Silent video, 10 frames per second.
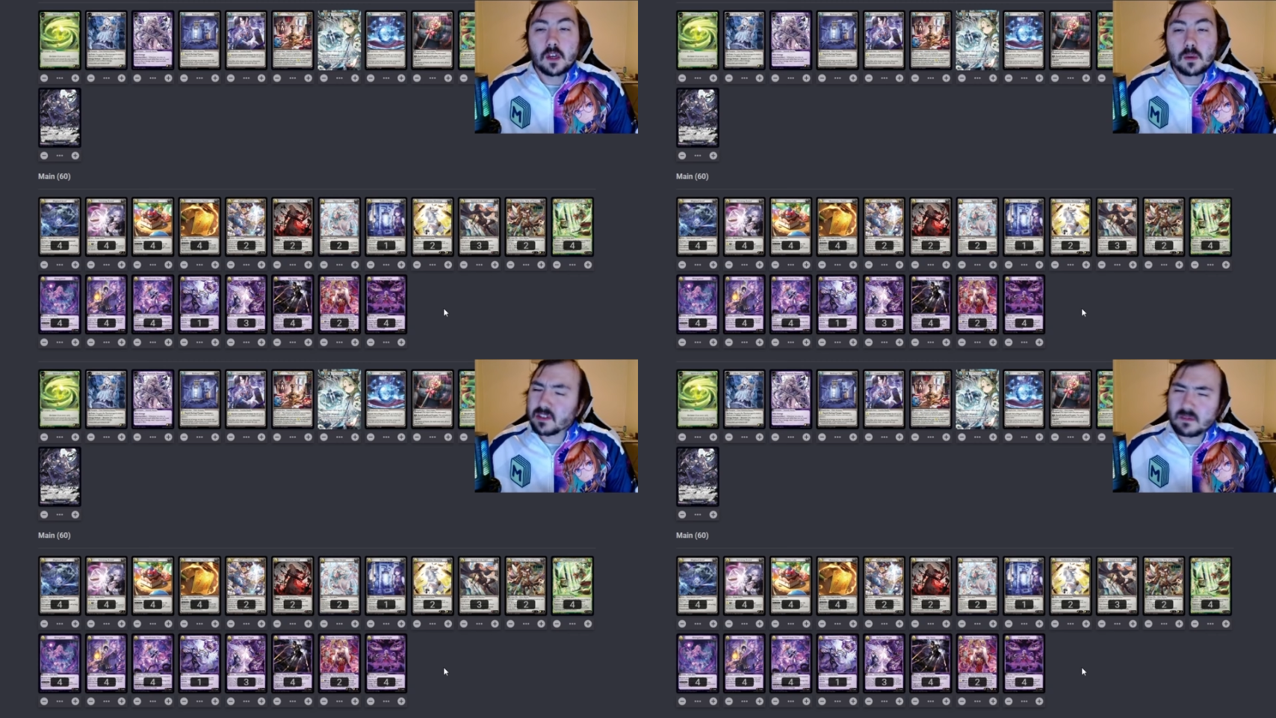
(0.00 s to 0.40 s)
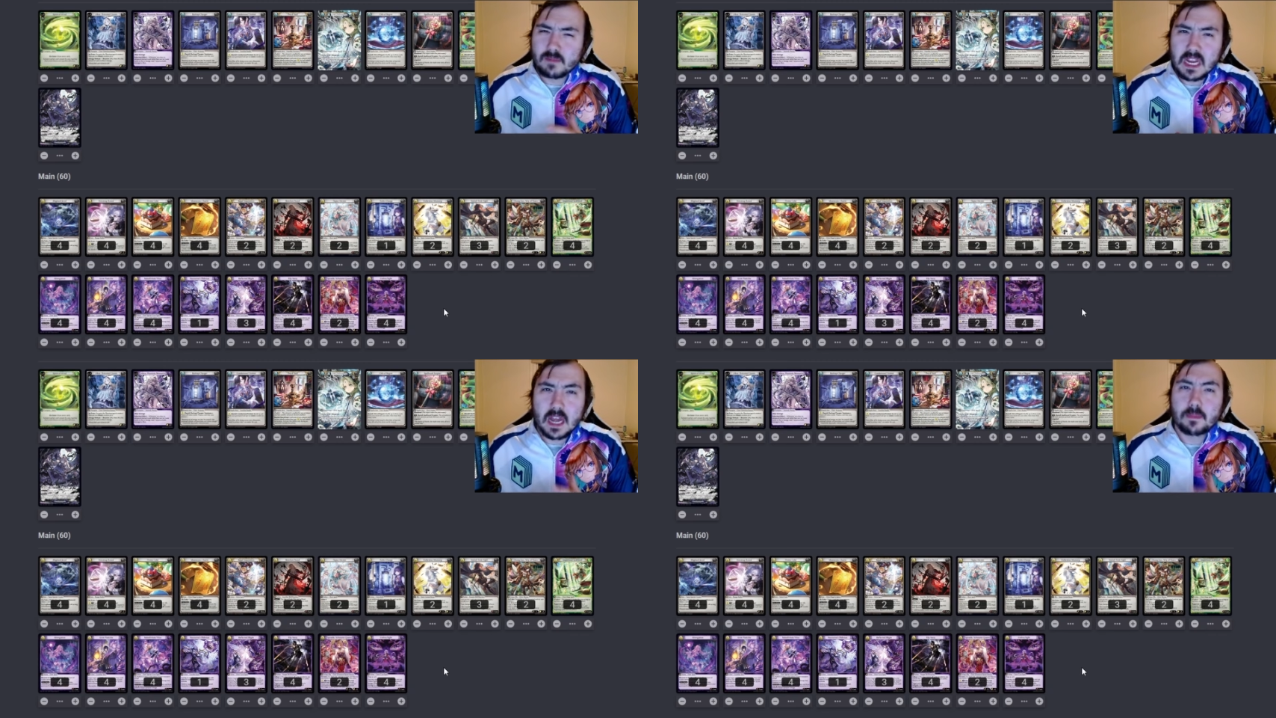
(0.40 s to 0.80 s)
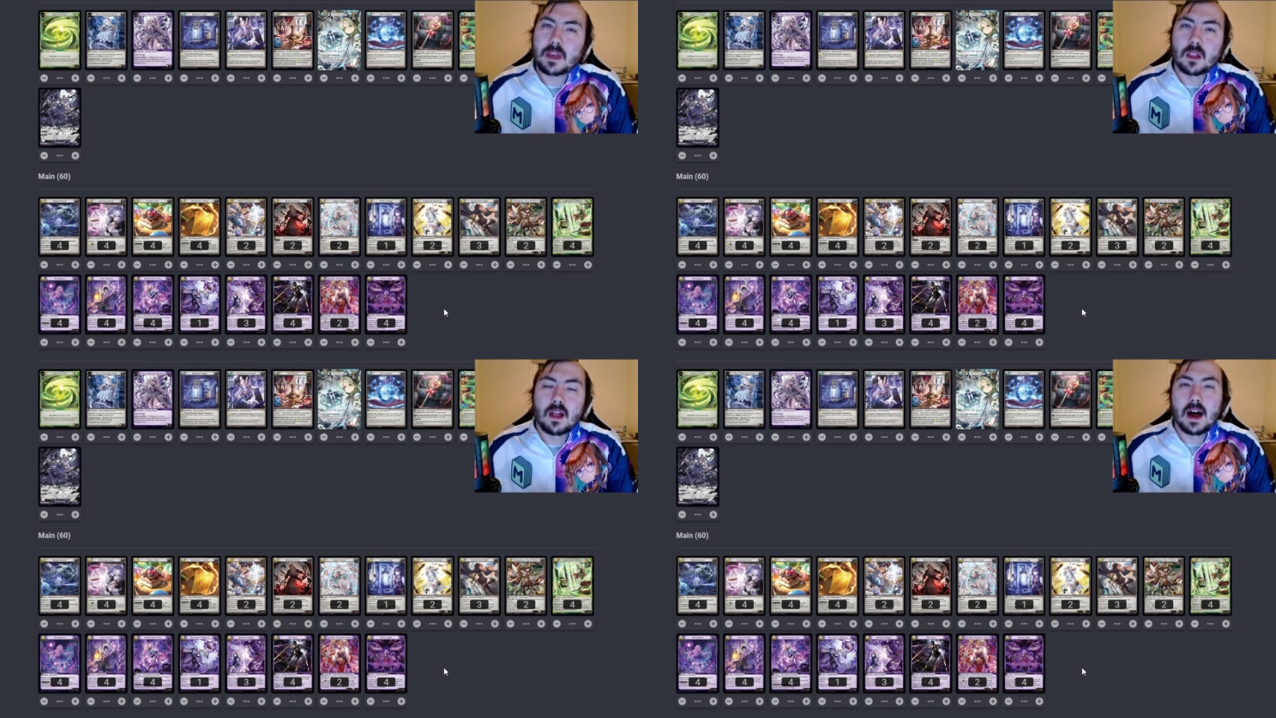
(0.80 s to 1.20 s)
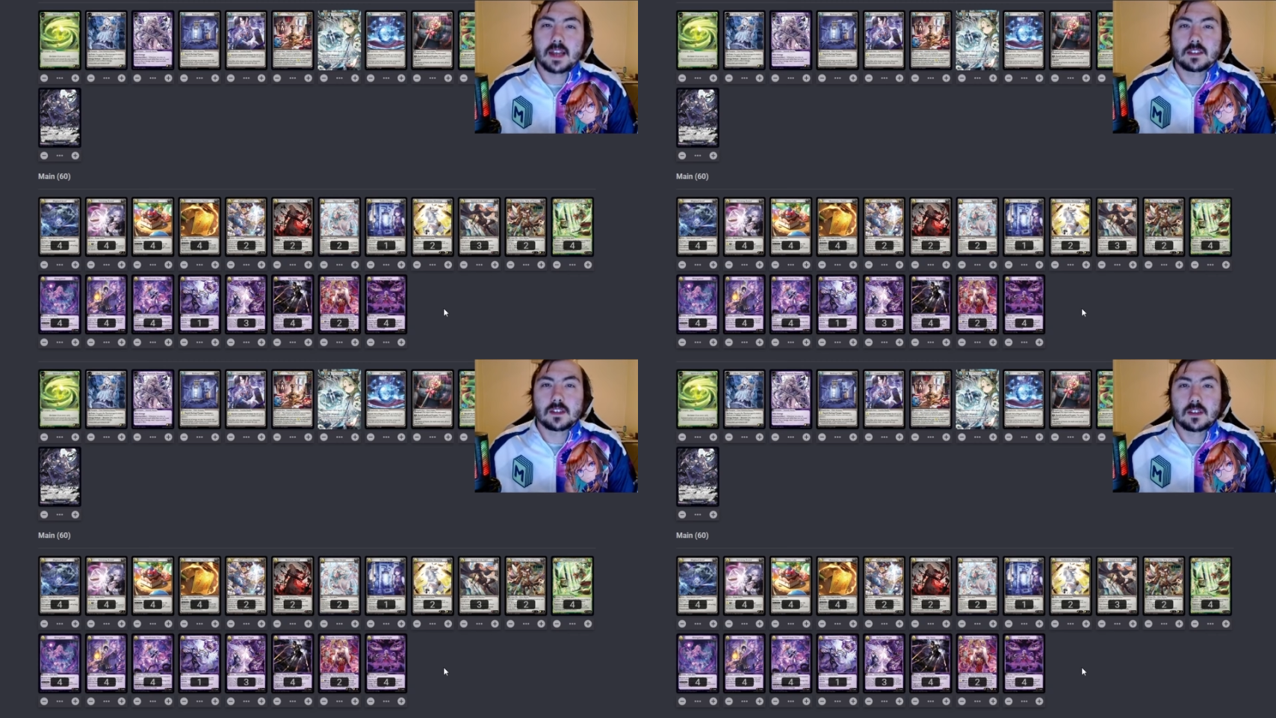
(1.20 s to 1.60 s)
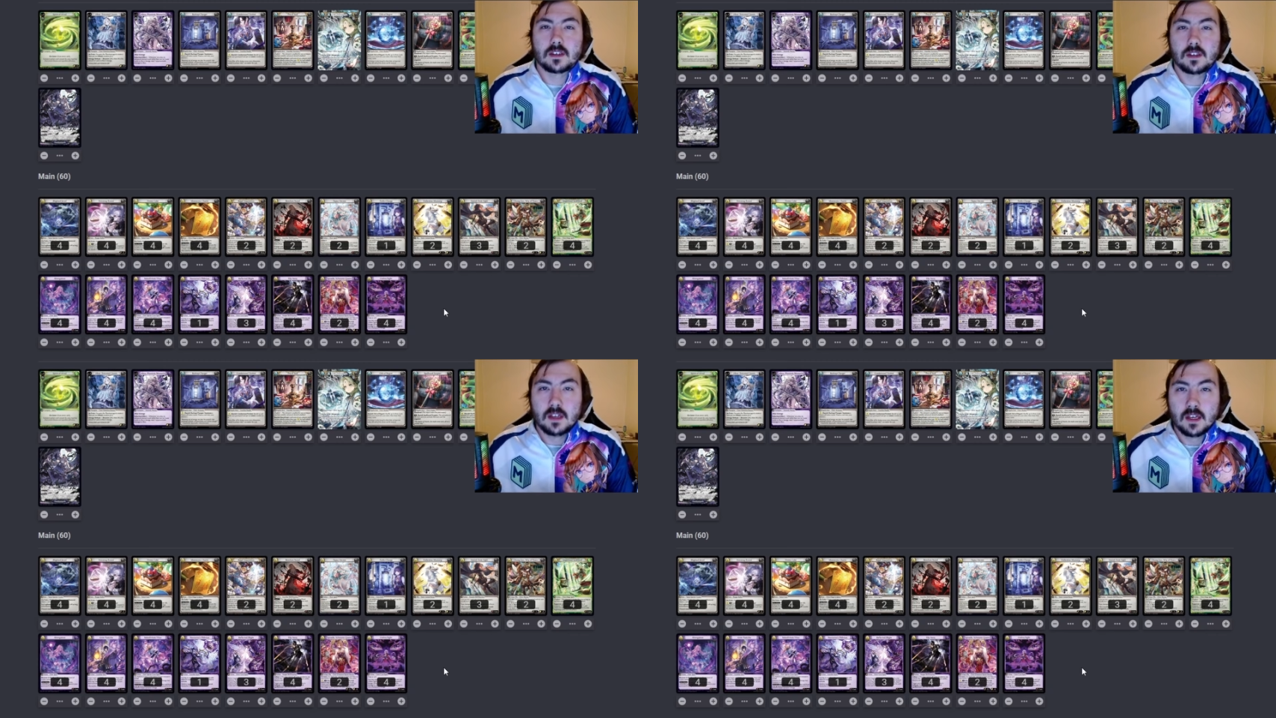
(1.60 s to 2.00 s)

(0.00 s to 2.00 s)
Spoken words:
which might not be a lot to